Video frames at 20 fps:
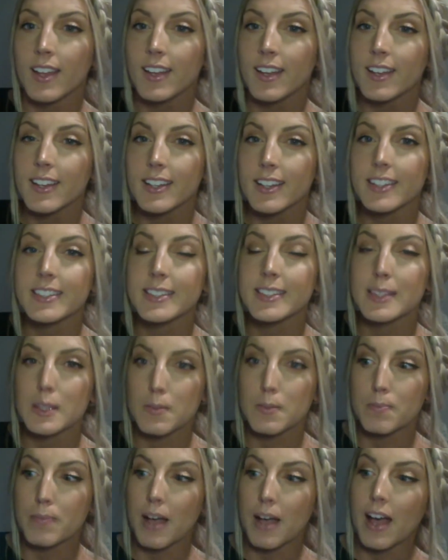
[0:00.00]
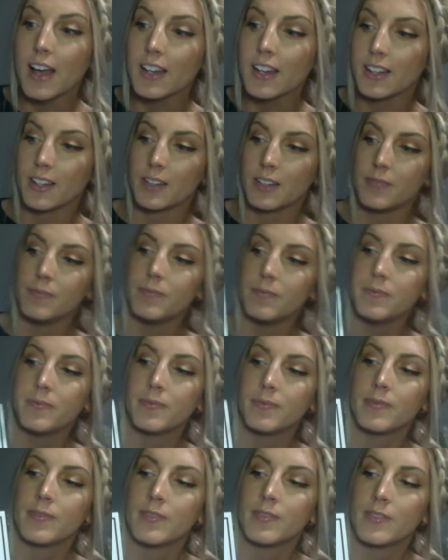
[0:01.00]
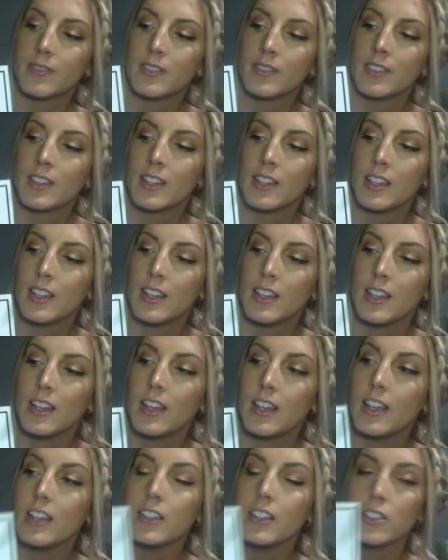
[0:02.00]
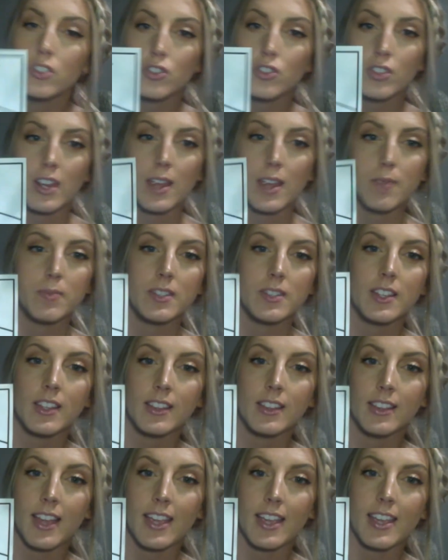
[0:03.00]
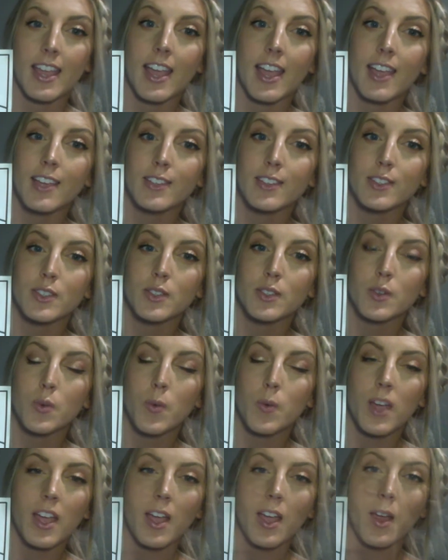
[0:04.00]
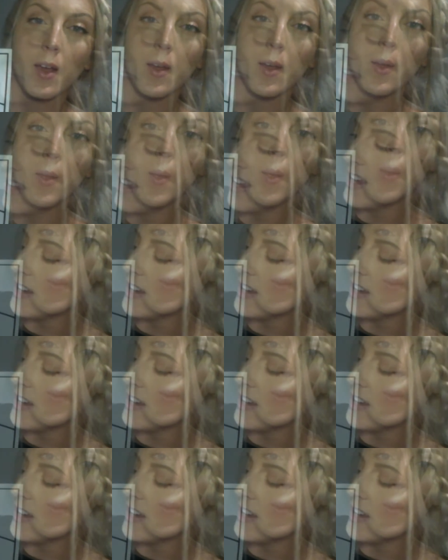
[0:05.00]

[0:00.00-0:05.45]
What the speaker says: Because the bottom is shaped like a square.